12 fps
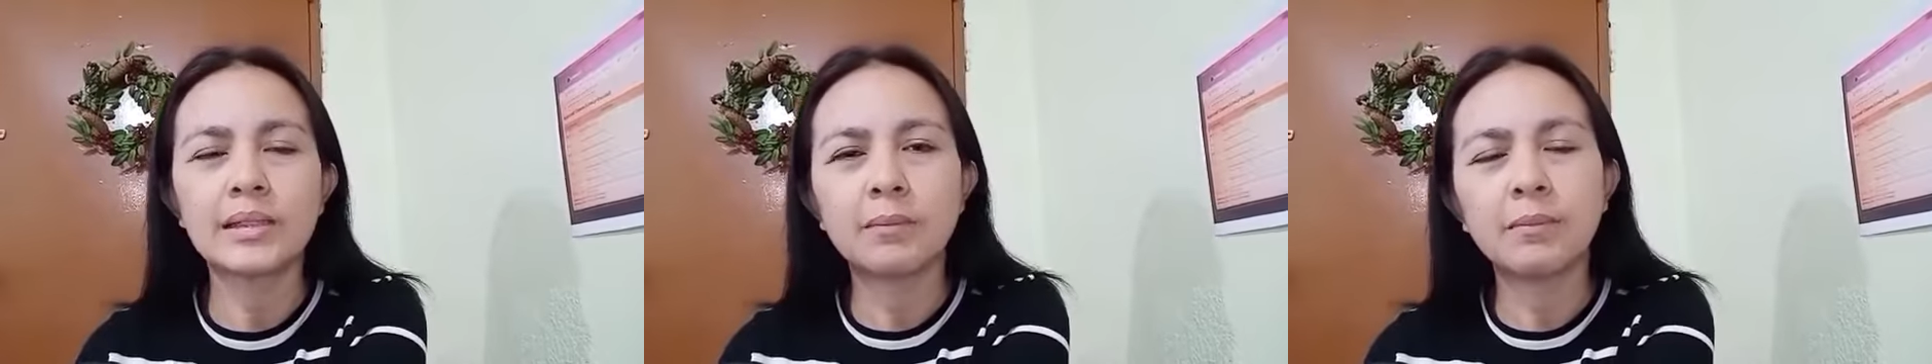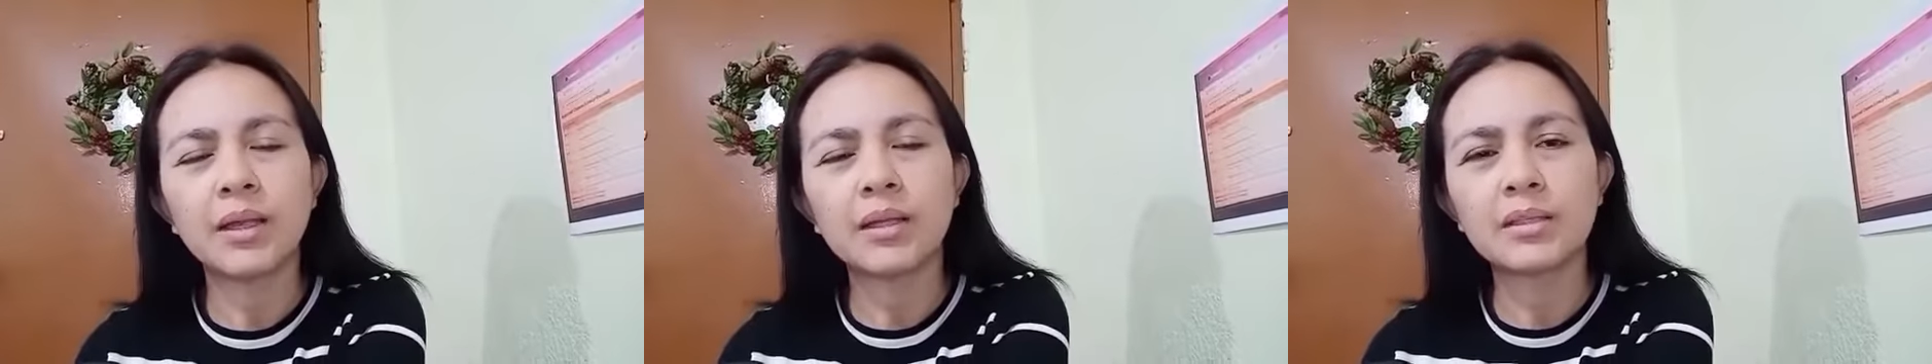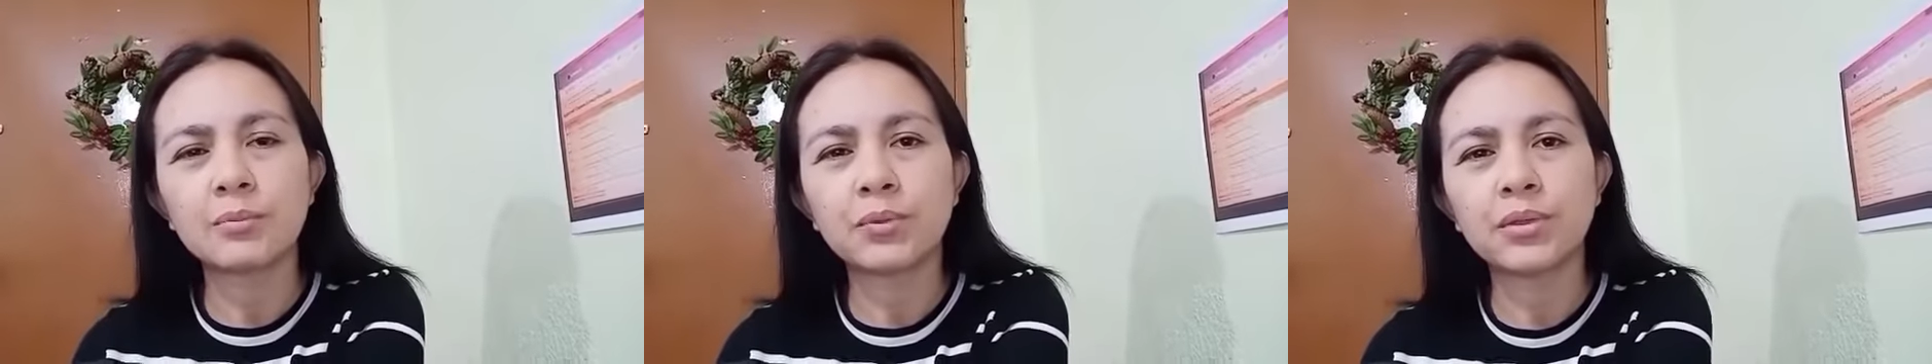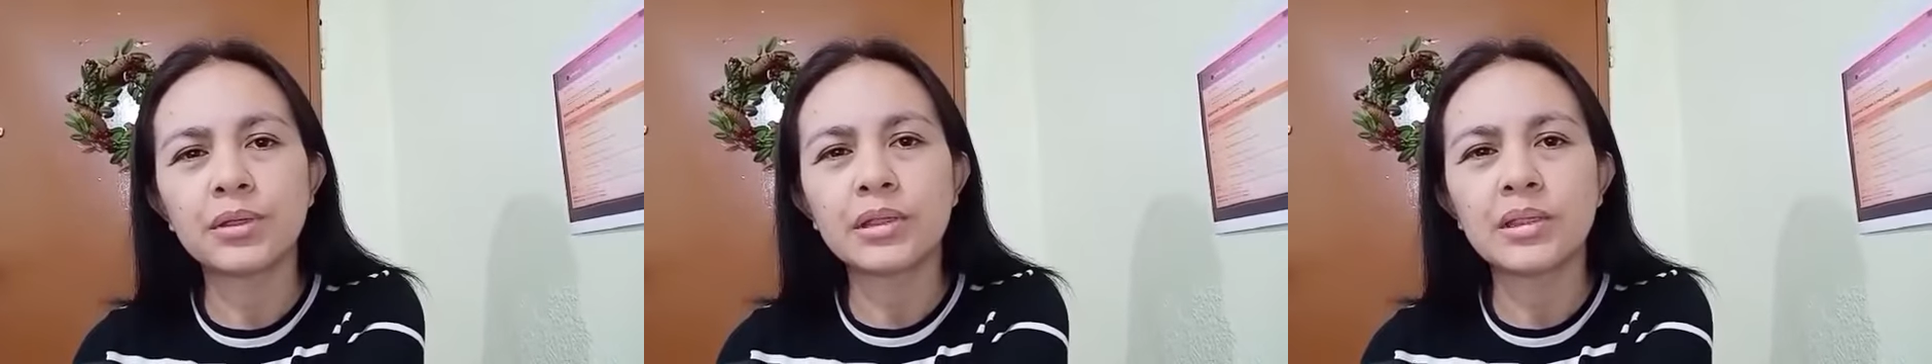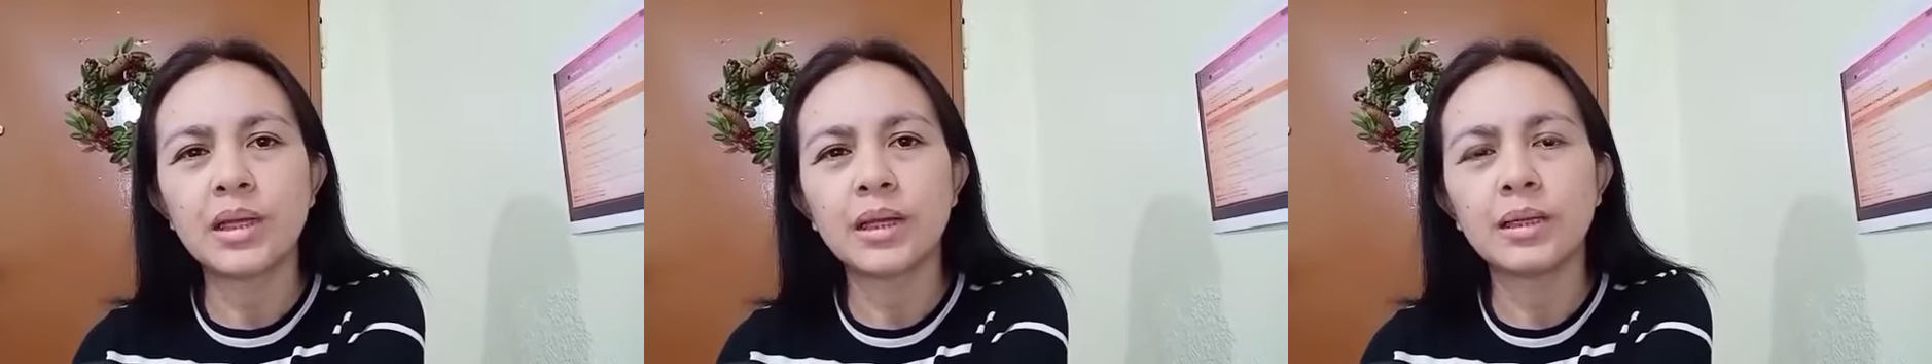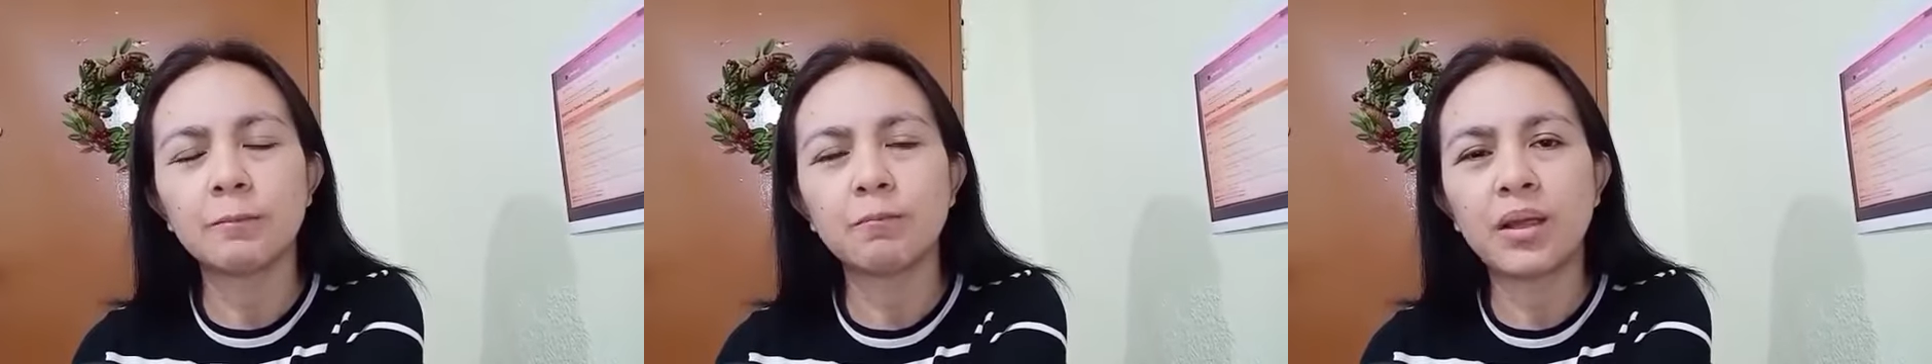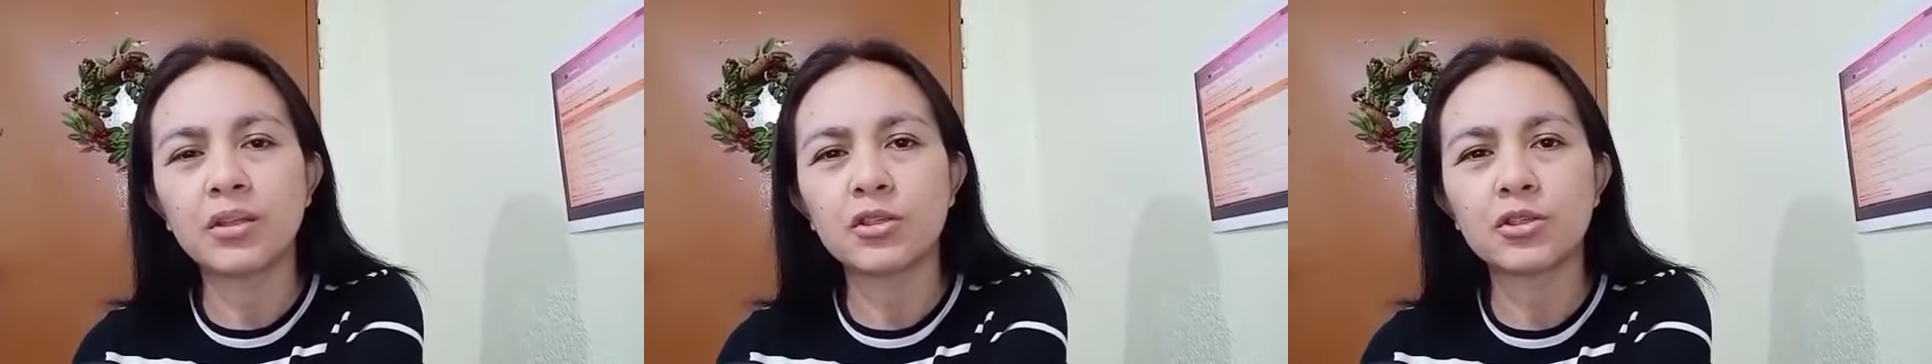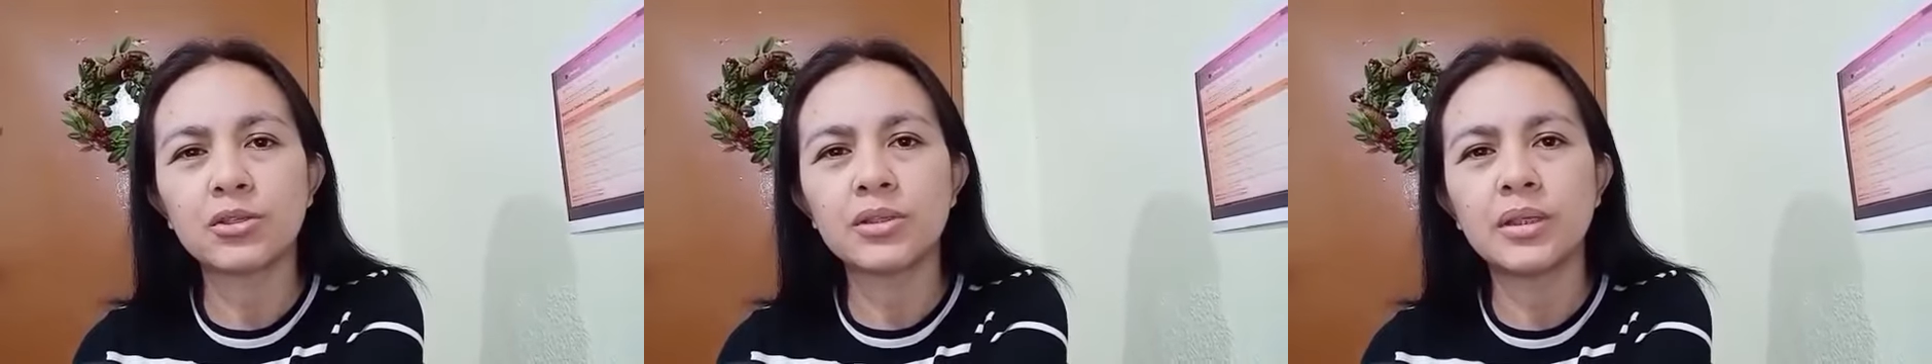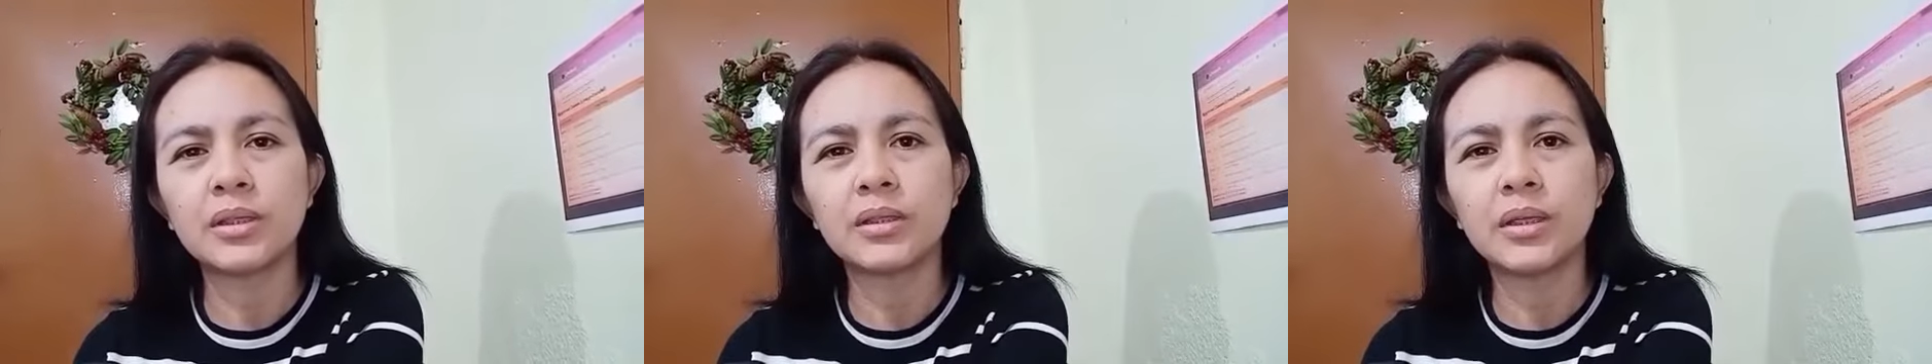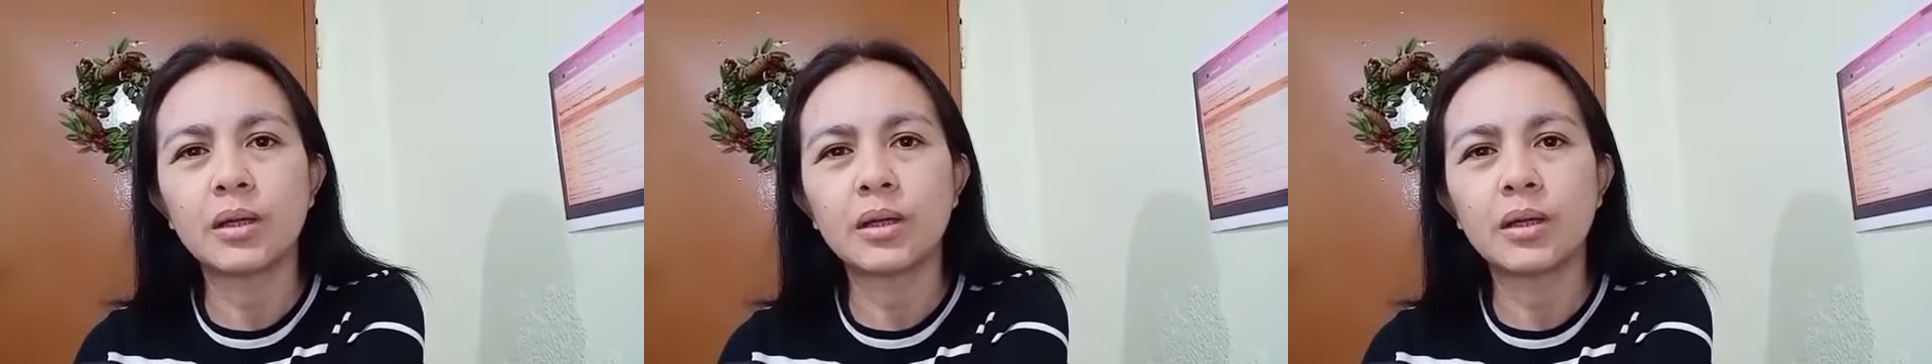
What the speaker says: some experts mention that